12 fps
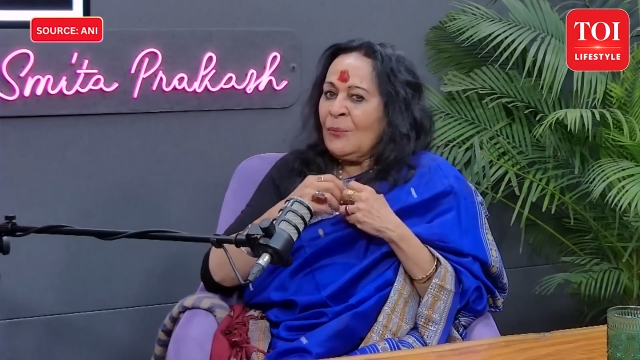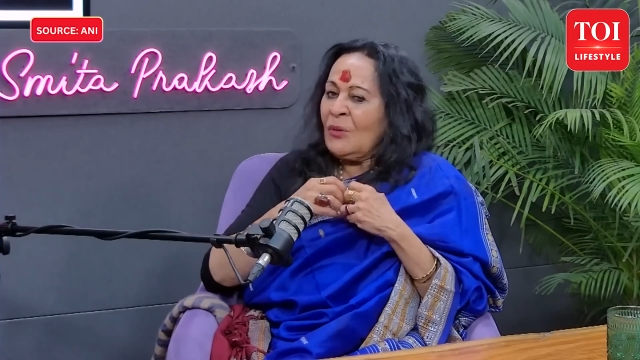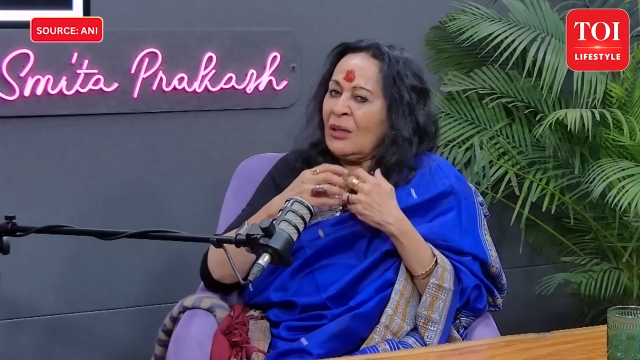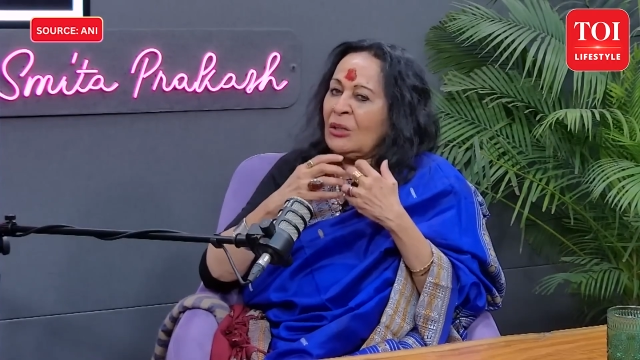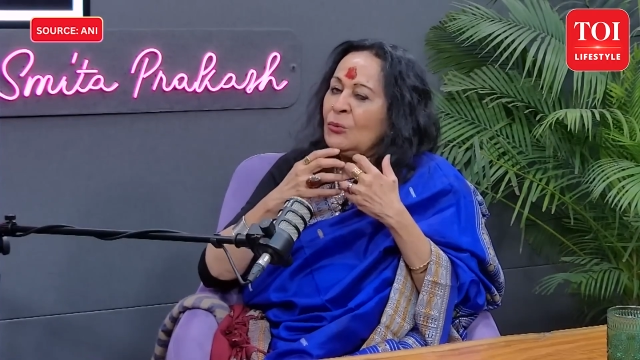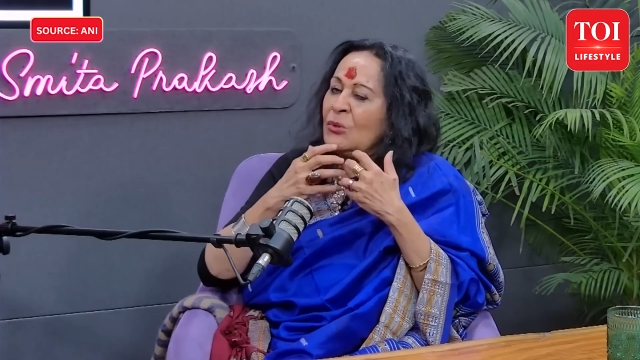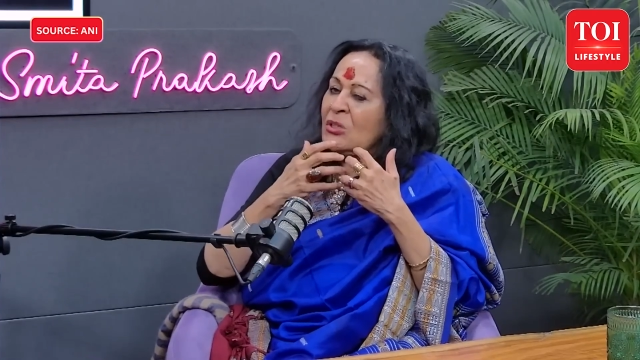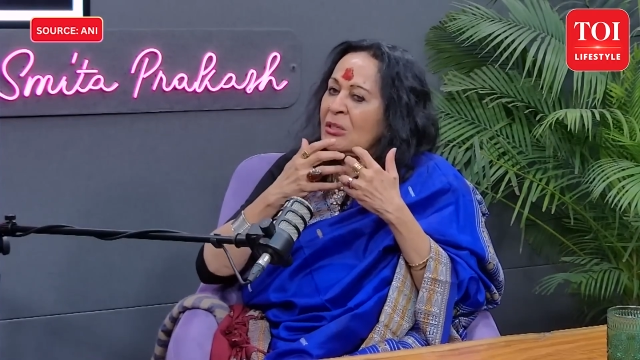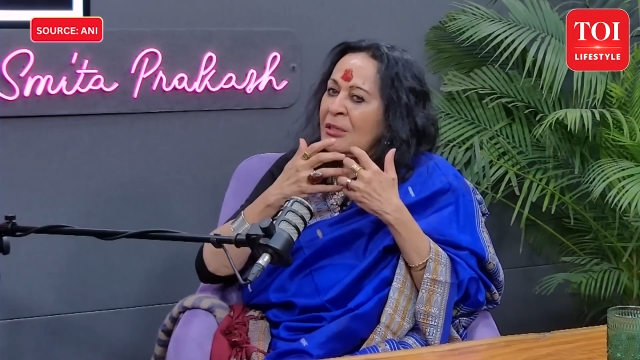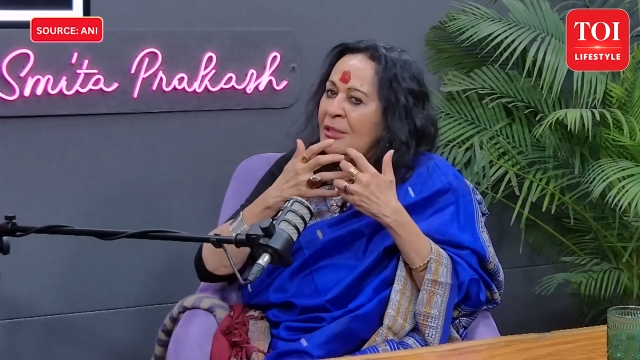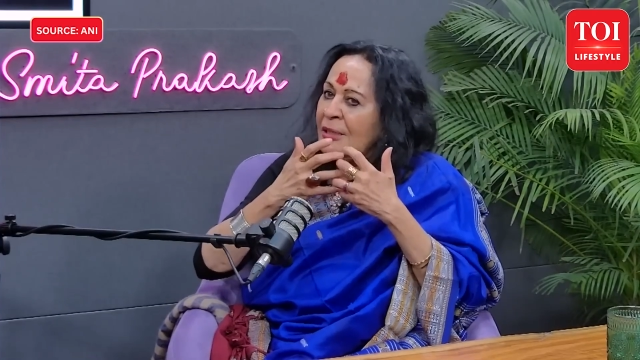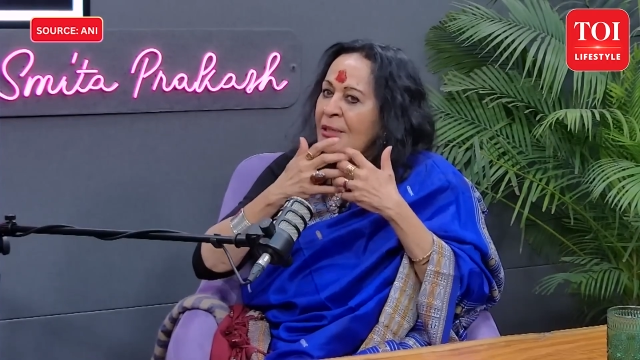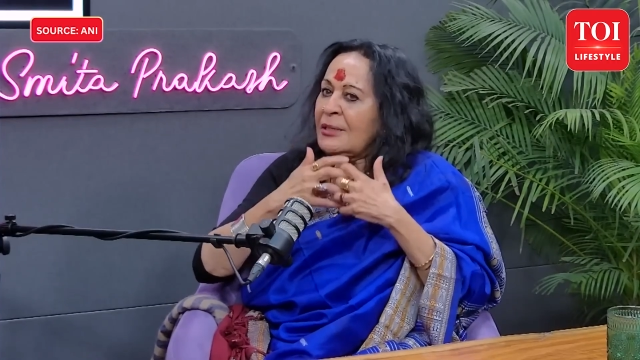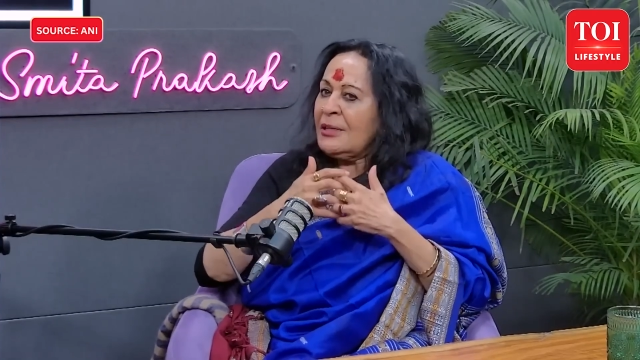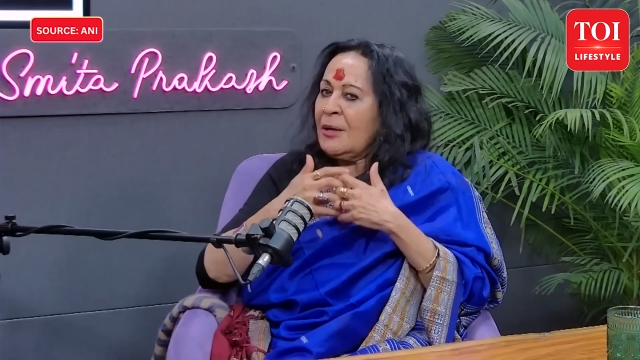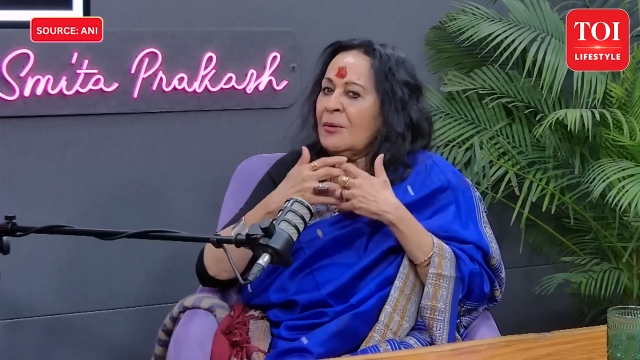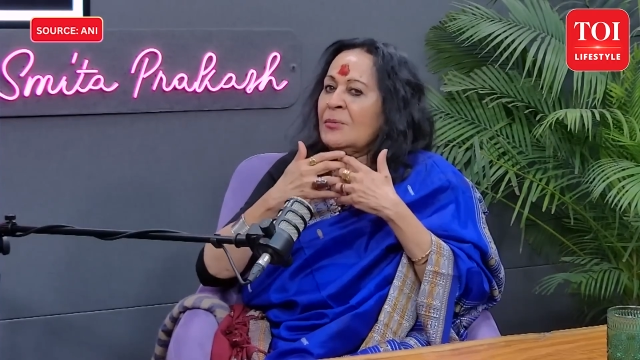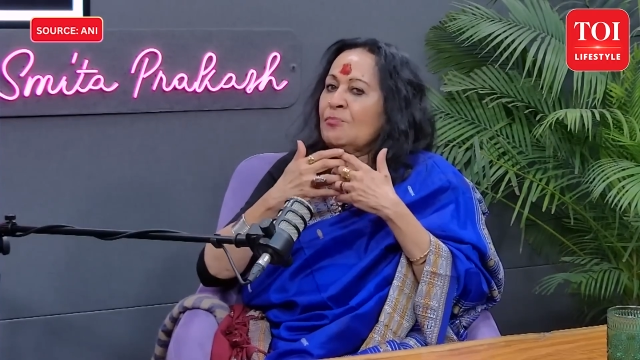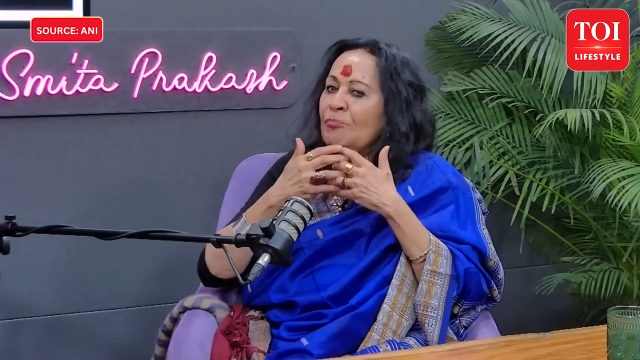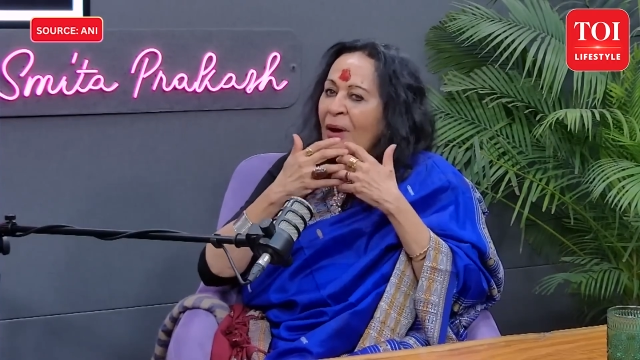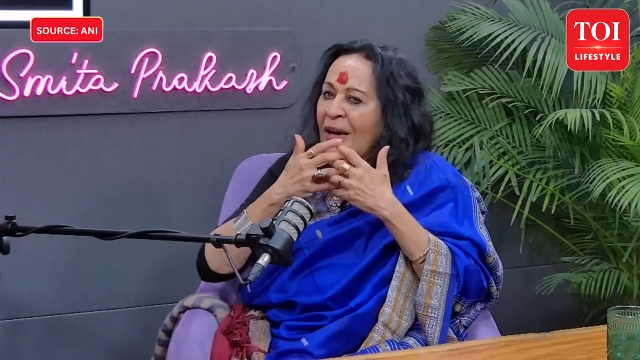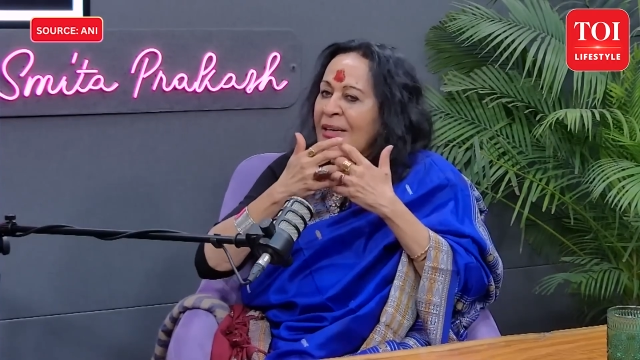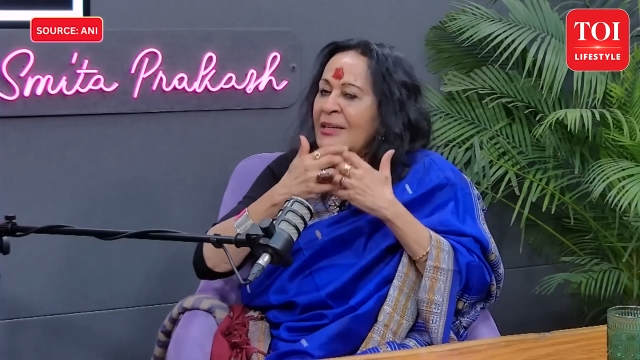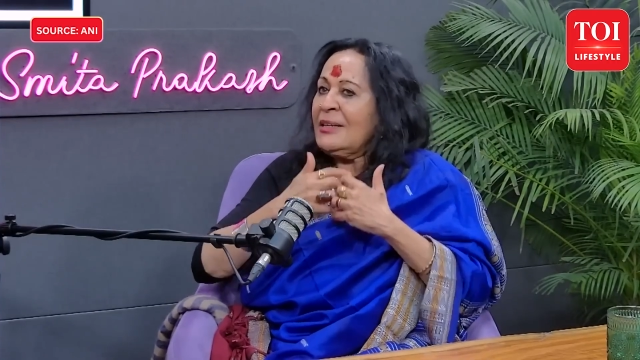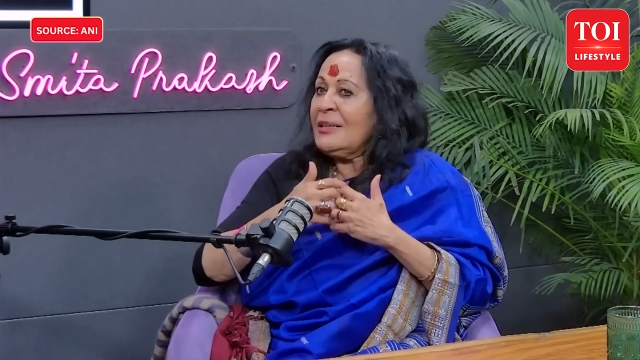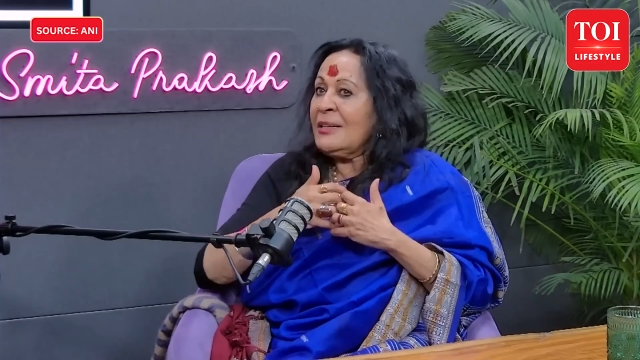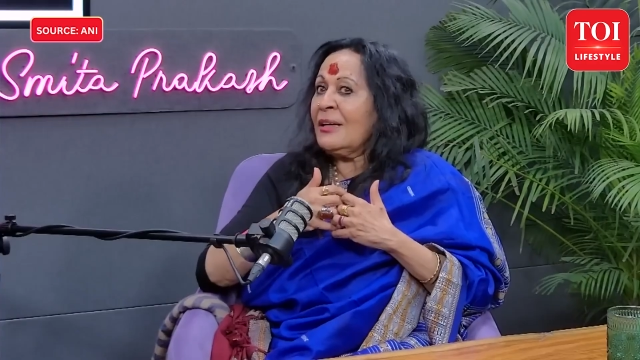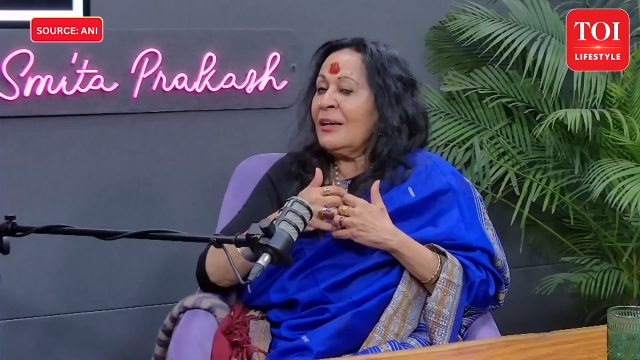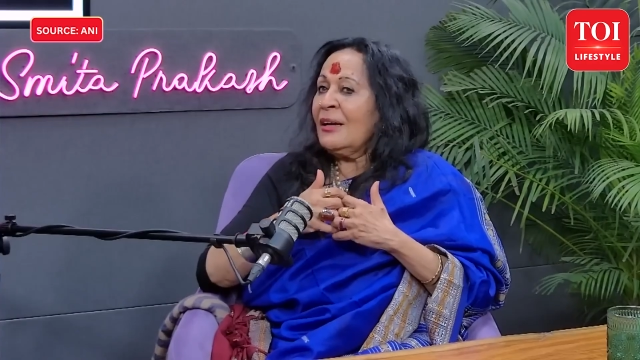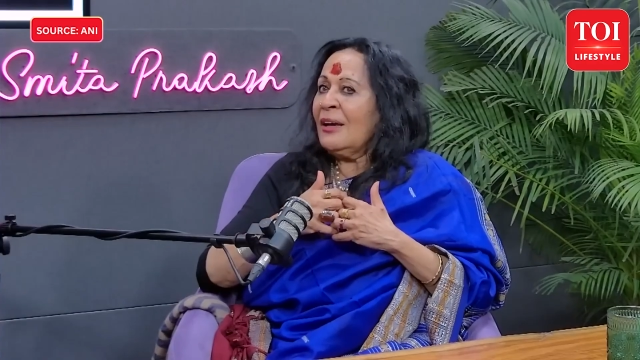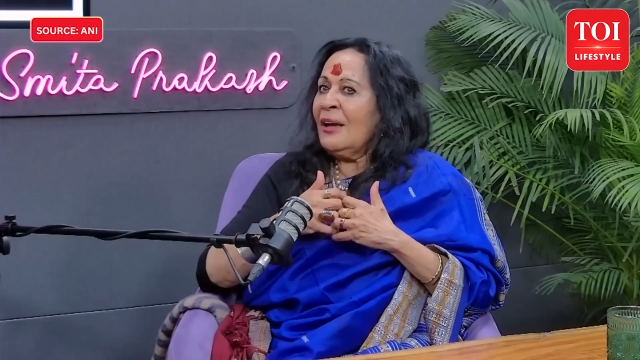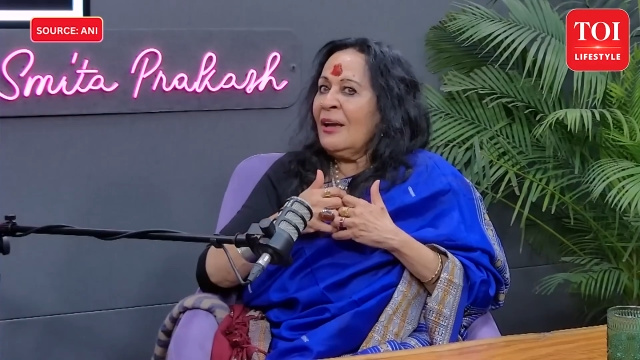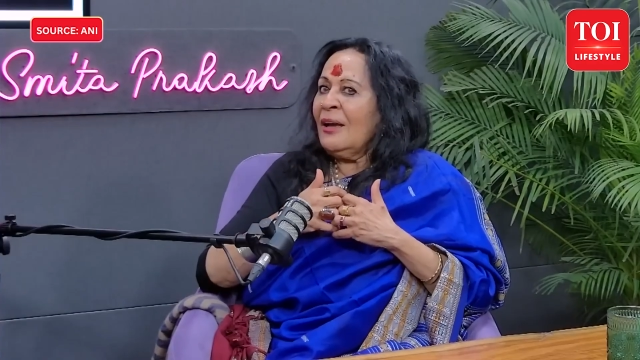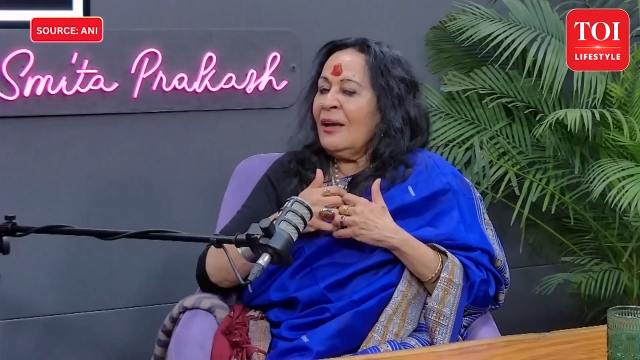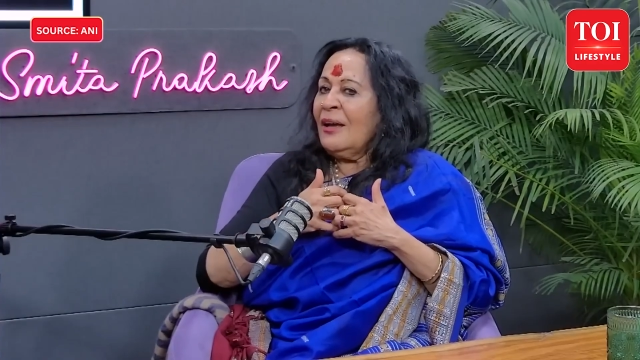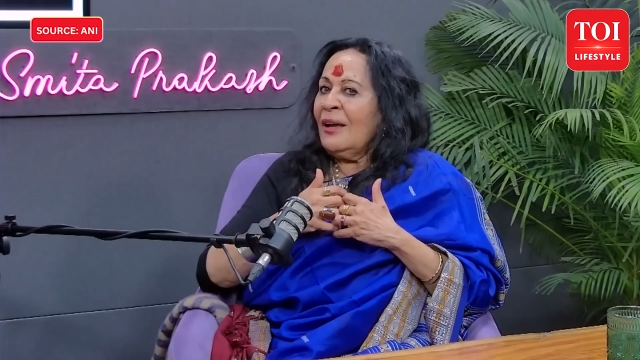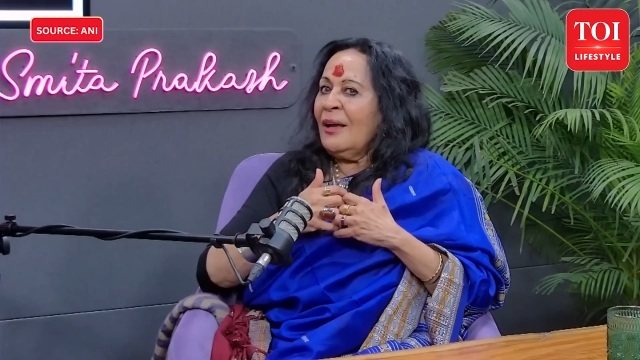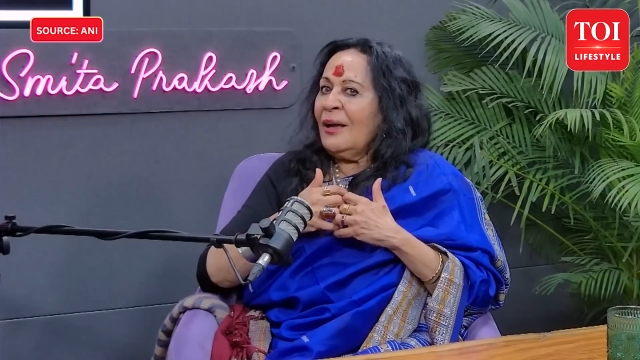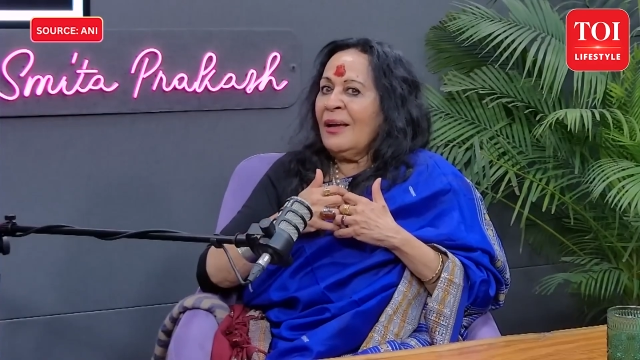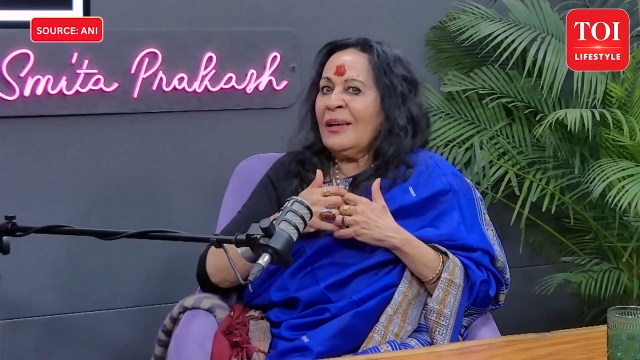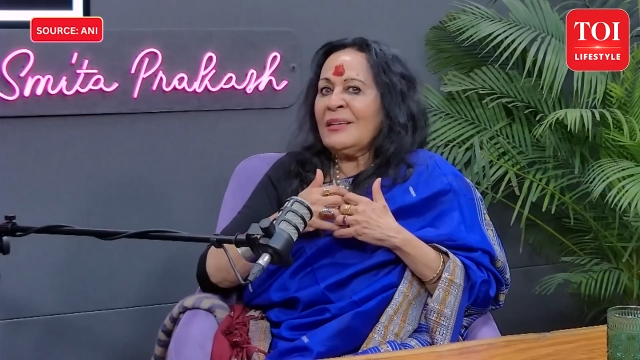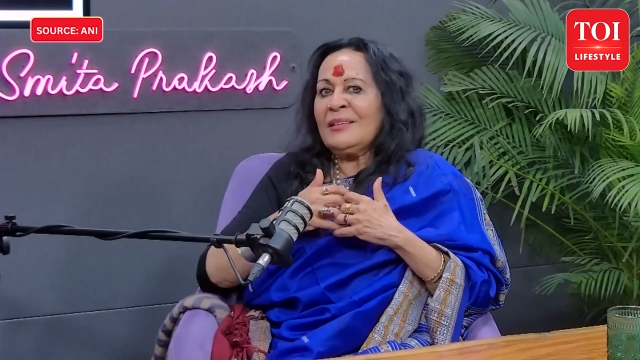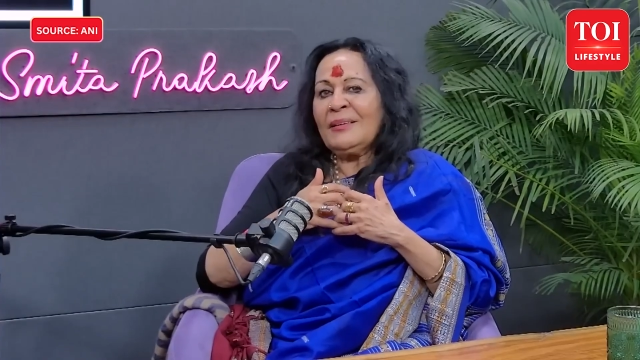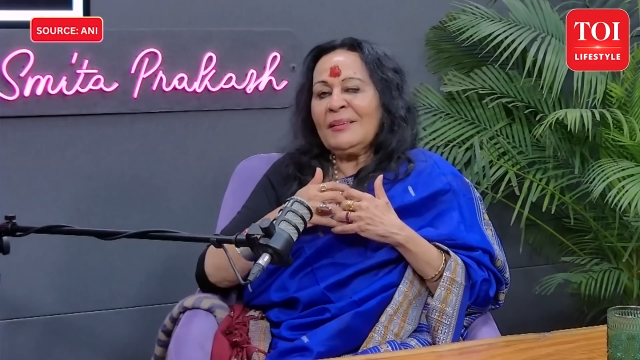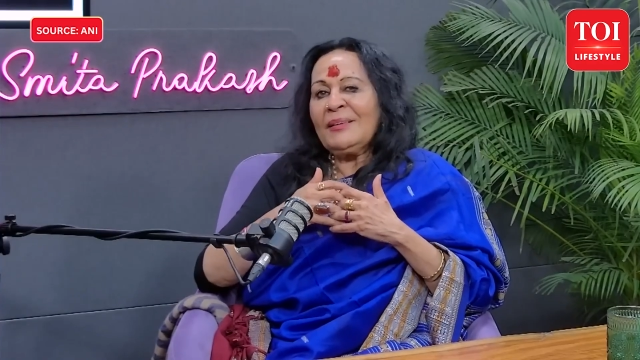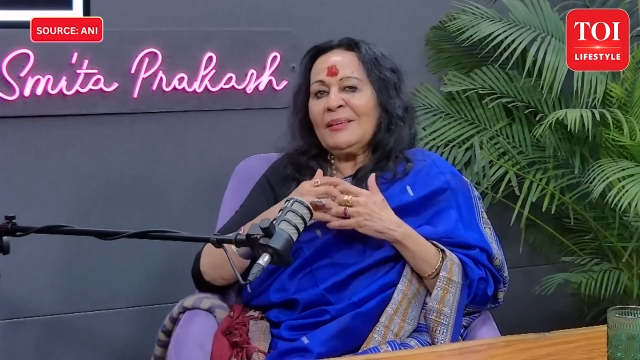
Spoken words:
darad was yearning, pining. And